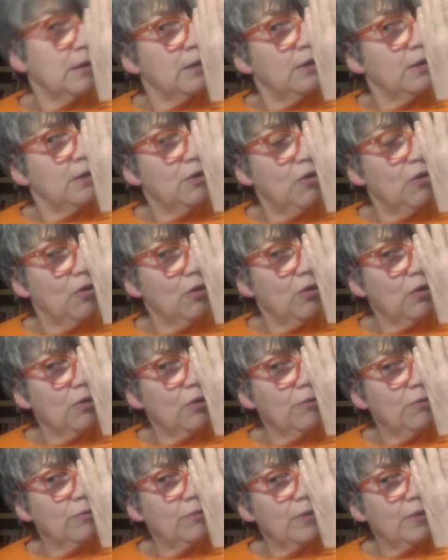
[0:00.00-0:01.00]
look,
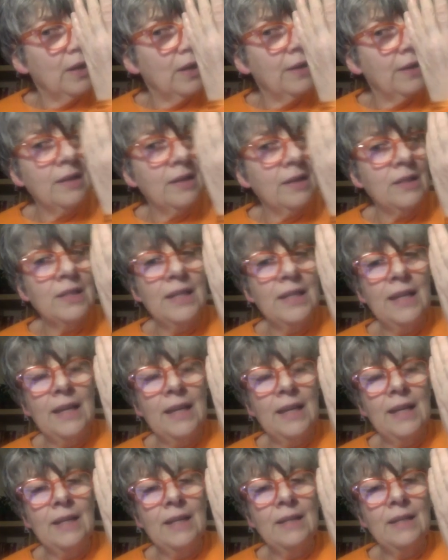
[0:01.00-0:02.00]
and then see,
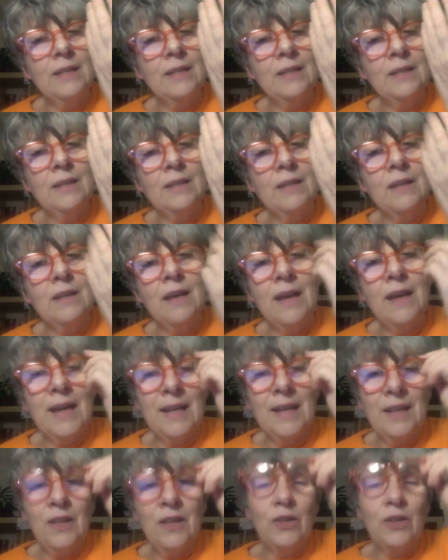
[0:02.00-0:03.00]

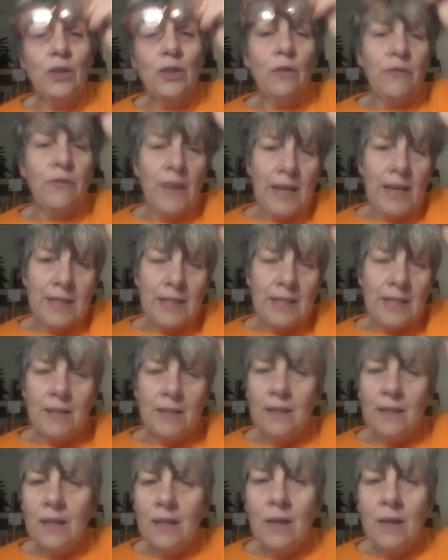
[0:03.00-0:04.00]
because your face,
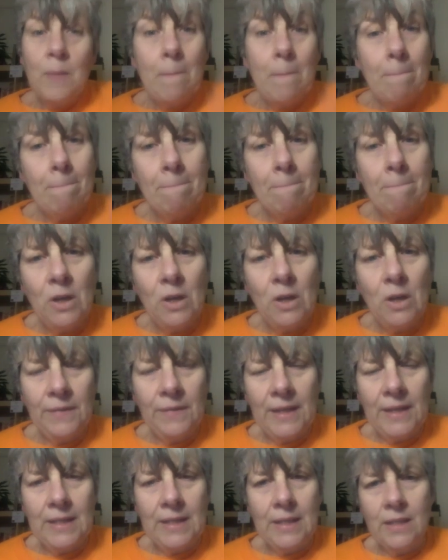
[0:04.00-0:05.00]
most
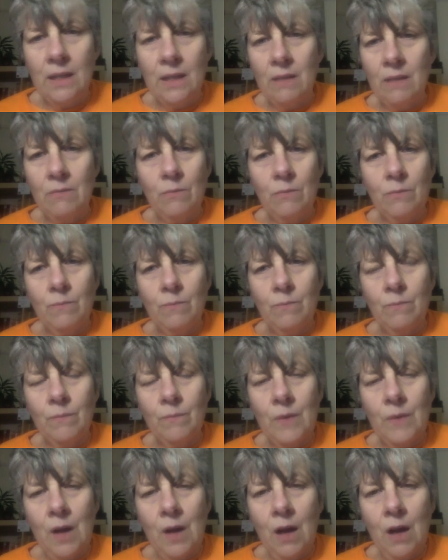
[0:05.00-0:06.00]
faces
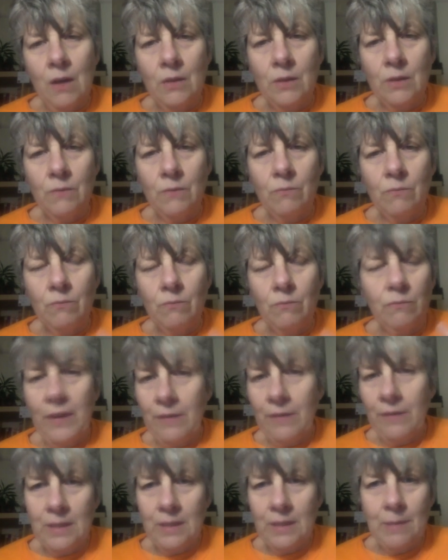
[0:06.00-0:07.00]
aren't
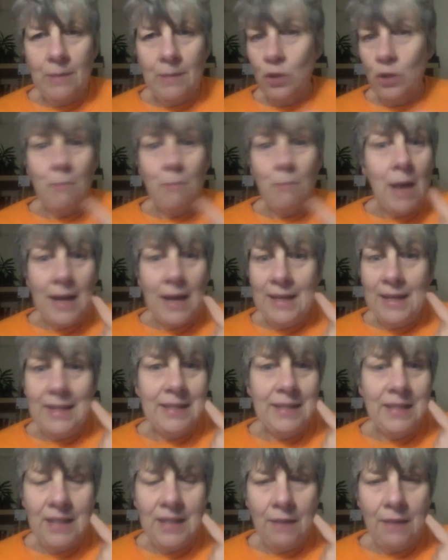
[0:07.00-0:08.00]
very symmetrical. Mine
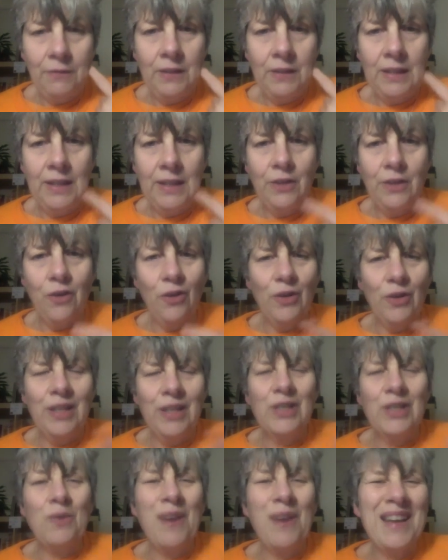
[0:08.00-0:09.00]
is definitely not.
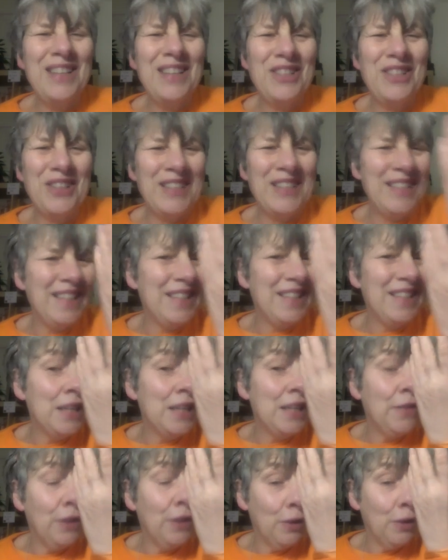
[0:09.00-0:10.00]
It's quite interesting to see
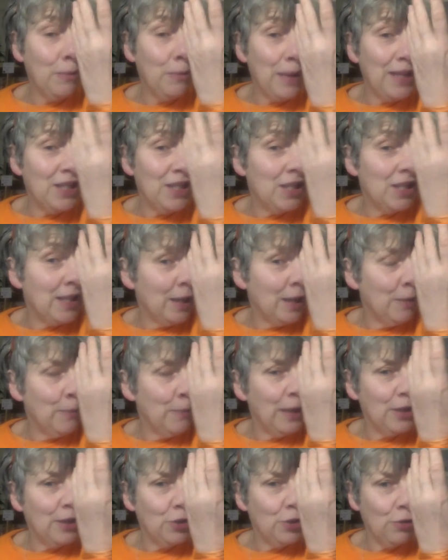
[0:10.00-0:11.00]
if you can manage to take a
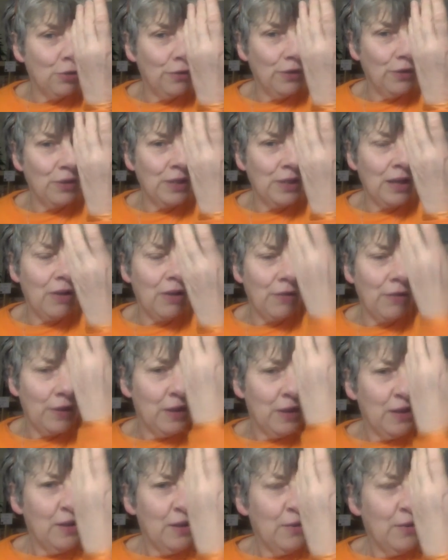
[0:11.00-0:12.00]
picture of yourself
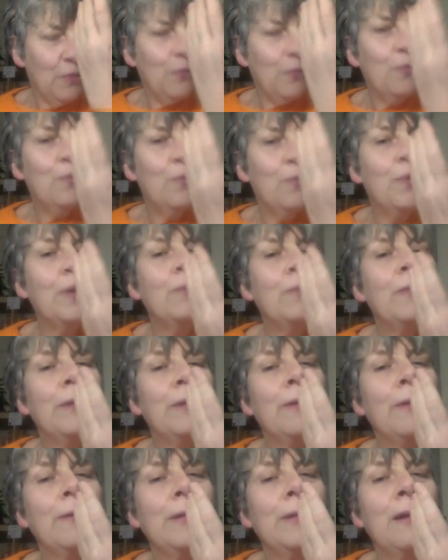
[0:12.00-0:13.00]
with
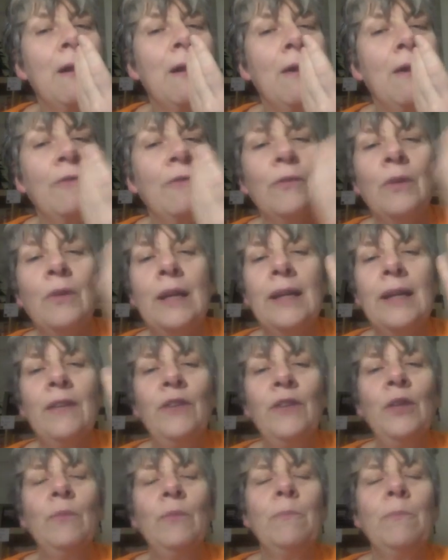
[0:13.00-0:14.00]
the only half, like if
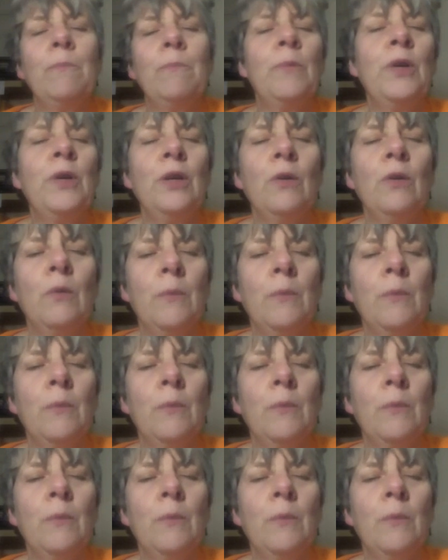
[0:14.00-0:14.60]
you put your